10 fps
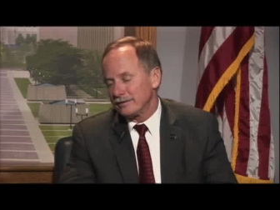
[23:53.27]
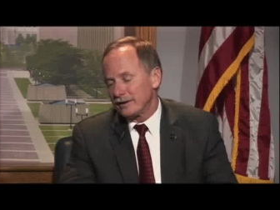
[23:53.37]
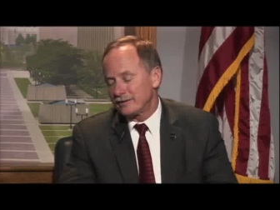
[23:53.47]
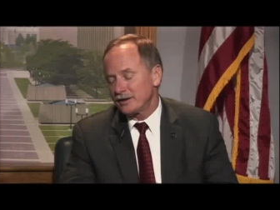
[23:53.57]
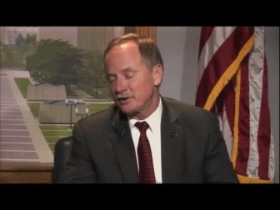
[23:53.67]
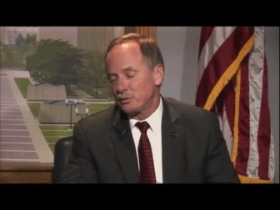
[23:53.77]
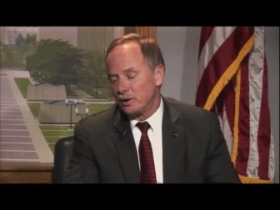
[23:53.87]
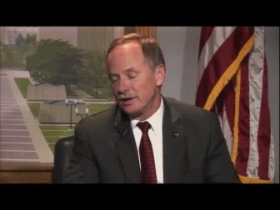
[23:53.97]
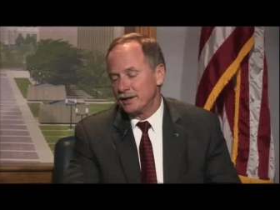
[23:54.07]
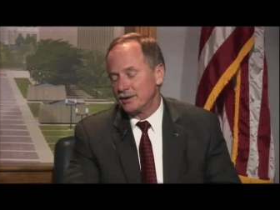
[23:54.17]
think
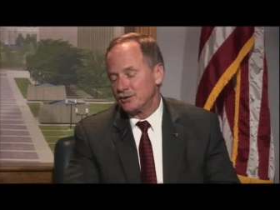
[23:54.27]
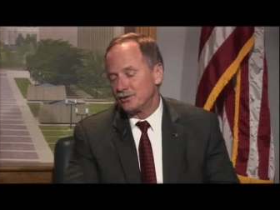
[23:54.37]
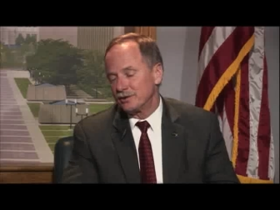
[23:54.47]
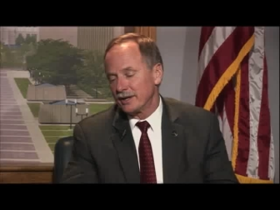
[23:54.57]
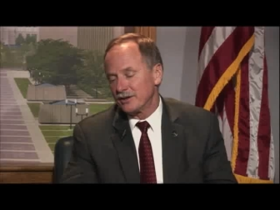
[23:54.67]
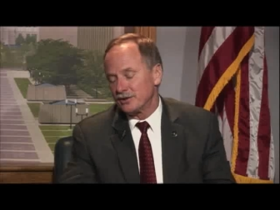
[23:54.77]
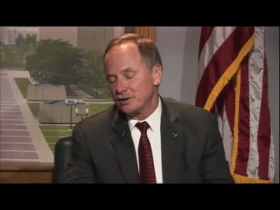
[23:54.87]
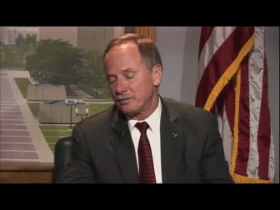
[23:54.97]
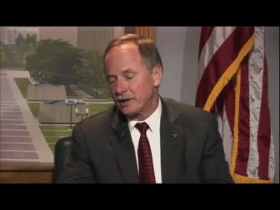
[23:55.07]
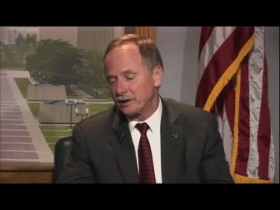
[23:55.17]
one is, as a
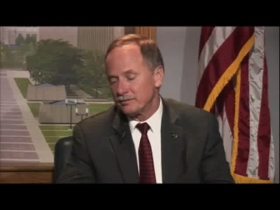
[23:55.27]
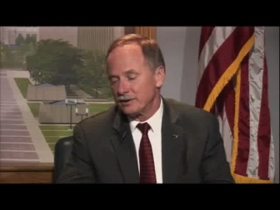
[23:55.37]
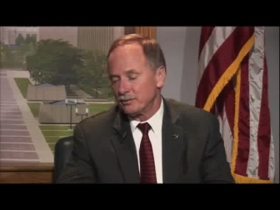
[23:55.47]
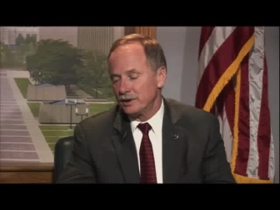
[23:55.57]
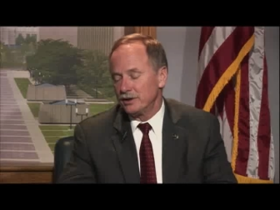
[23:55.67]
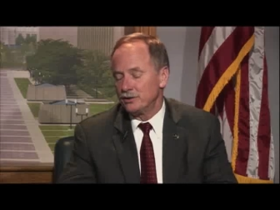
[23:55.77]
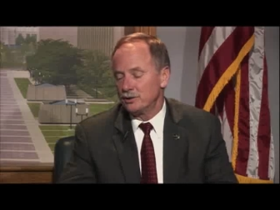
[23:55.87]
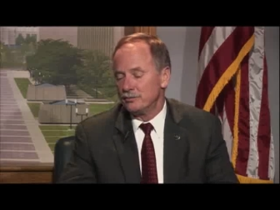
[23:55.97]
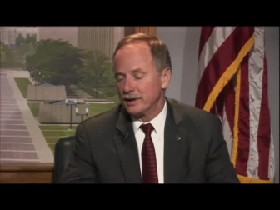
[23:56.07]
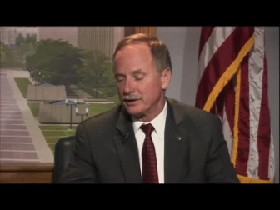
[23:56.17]
department, we can do a
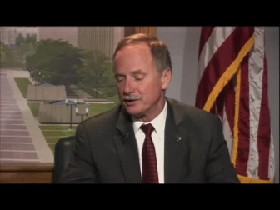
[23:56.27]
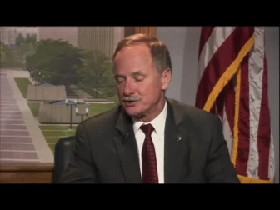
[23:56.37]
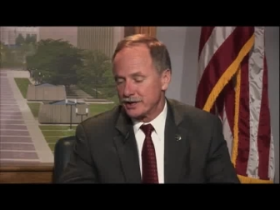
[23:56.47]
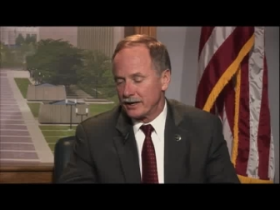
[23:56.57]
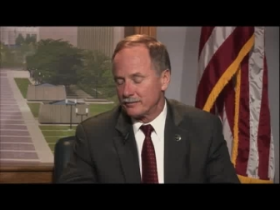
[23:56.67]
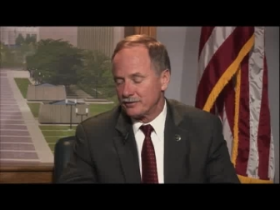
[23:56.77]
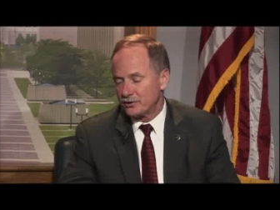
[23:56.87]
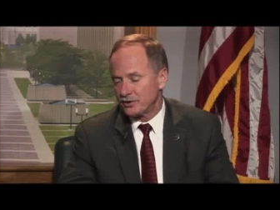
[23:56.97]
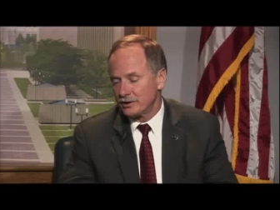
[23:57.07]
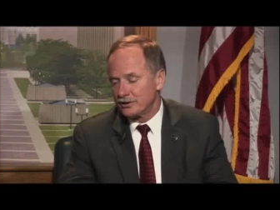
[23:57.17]
better job
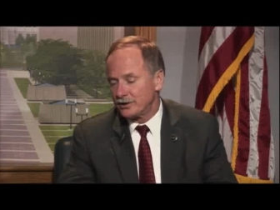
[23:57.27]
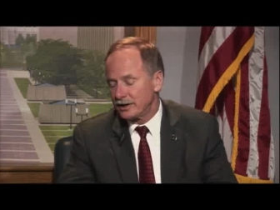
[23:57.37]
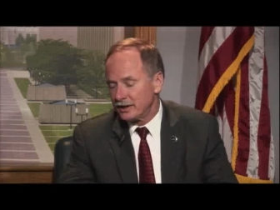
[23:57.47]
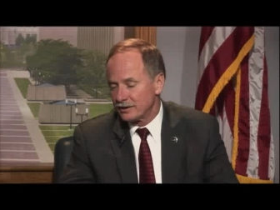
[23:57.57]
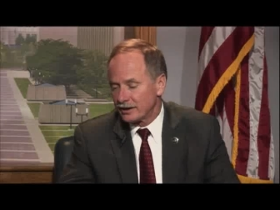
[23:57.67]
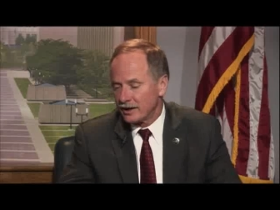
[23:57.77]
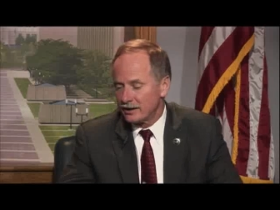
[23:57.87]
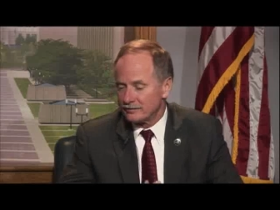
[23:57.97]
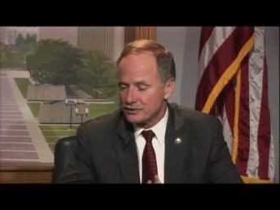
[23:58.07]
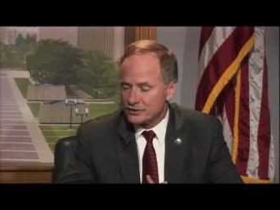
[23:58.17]
facilitating the
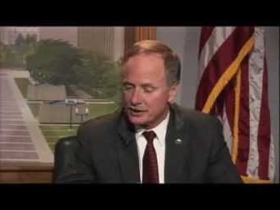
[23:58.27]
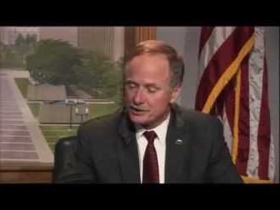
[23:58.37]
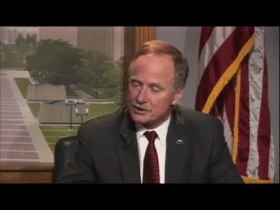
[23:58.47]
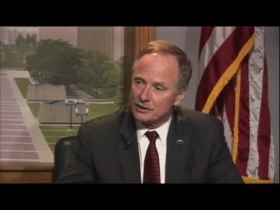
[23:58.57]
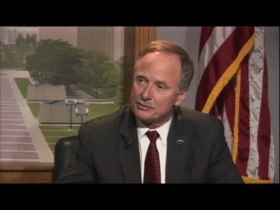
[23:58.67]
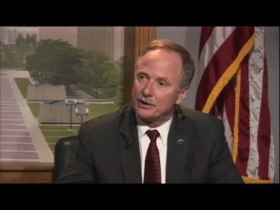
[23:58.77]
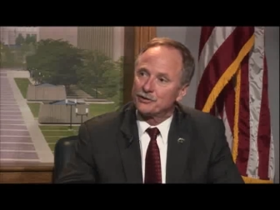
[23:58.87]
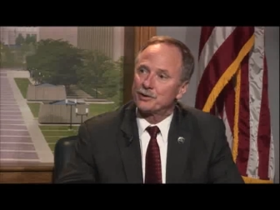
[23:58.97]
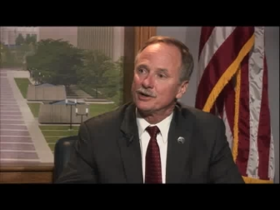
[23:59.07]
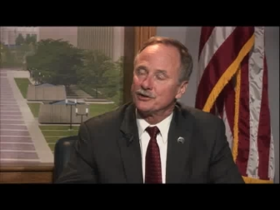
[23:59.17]
conversation about
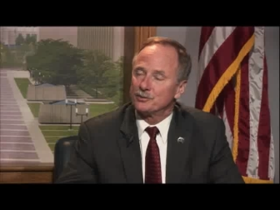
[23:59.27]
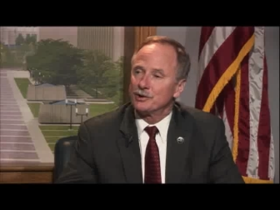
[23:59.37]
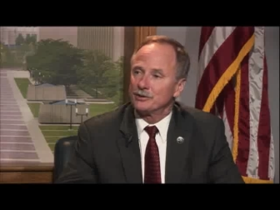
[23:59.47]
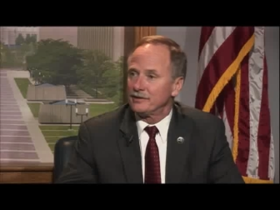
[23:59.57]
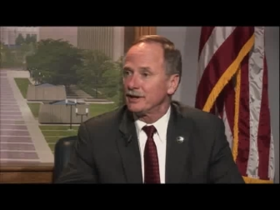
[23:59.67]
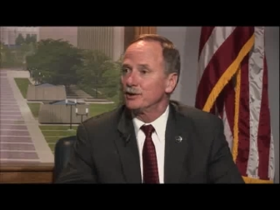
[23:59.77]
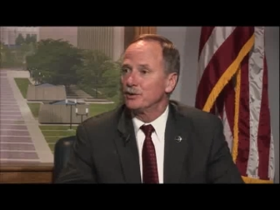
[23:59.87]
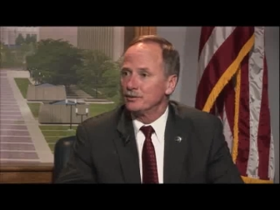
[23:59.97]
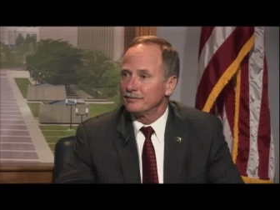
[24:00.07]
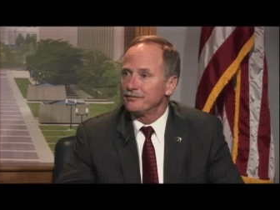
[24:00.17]
trails and where do they go.
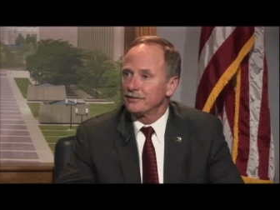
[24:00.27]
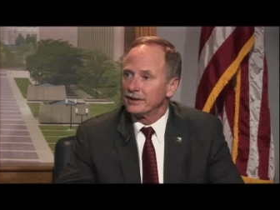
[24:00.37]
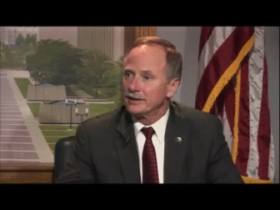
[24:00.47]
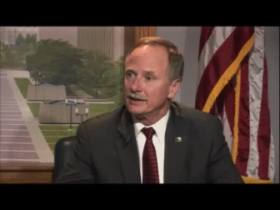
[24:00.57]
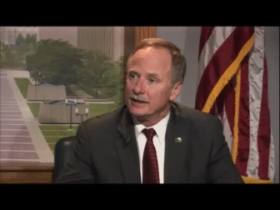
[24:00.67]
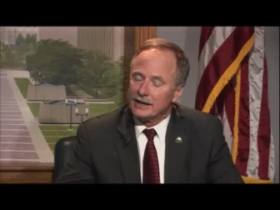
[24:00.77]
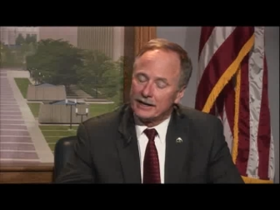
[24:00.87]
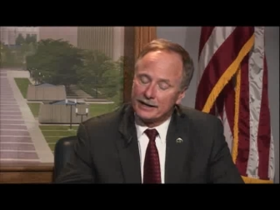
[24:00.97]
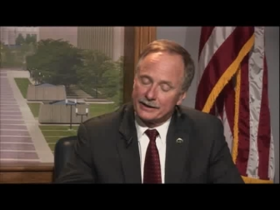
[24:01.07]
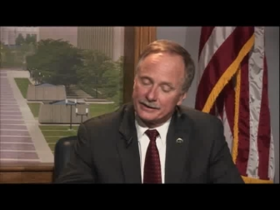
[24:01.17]

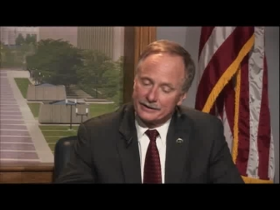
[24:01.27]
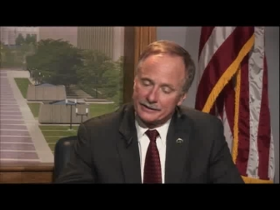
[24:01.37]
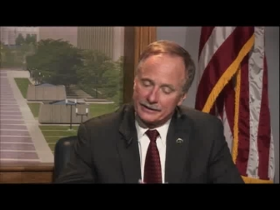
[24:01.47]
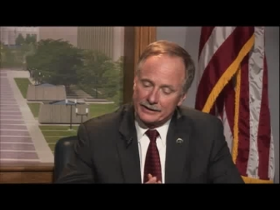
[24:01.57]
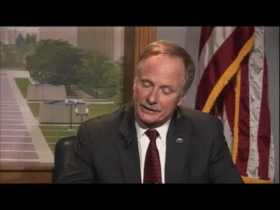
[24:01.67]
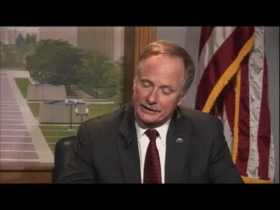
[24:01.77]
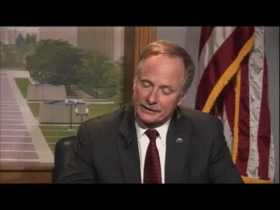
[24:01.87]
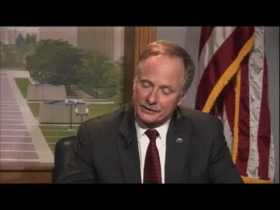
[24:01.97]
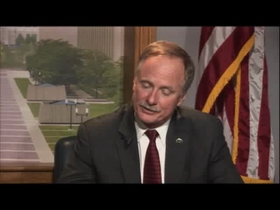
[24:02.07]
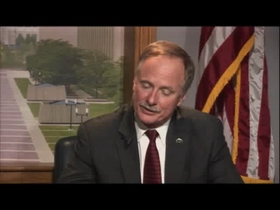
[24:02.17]
And
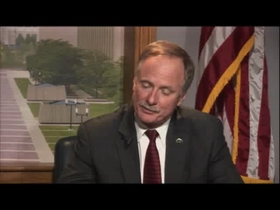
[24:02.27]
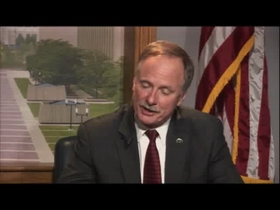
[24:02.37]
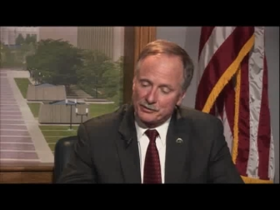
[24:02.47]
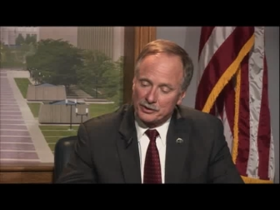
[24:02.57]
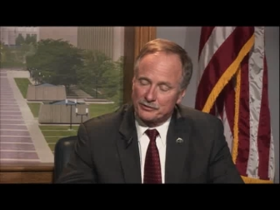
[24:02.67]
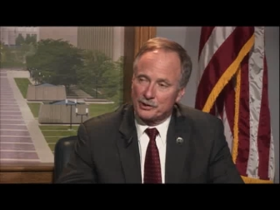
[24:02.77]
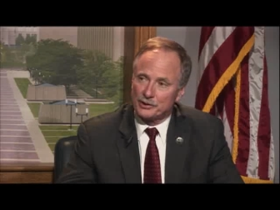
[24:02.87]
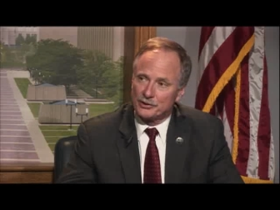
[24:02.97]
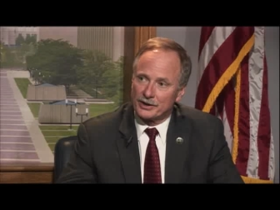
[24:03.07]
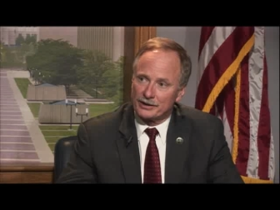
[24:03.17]
sometimes we have
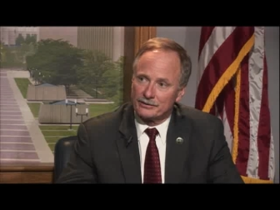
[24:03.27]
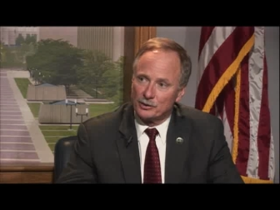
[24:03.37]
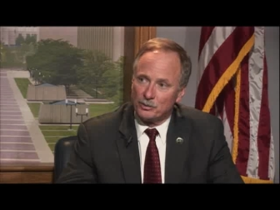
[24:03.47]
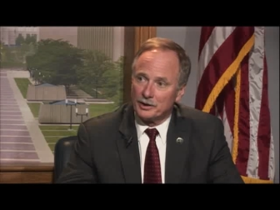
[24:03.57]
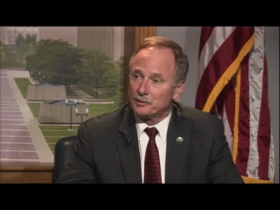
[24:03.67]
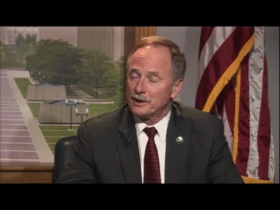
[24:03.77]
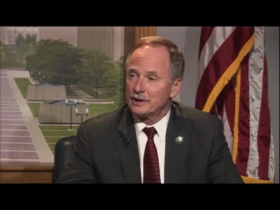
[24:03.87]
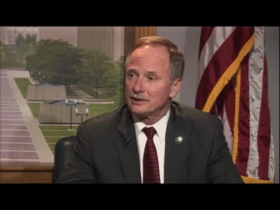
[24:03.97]
trails that go one way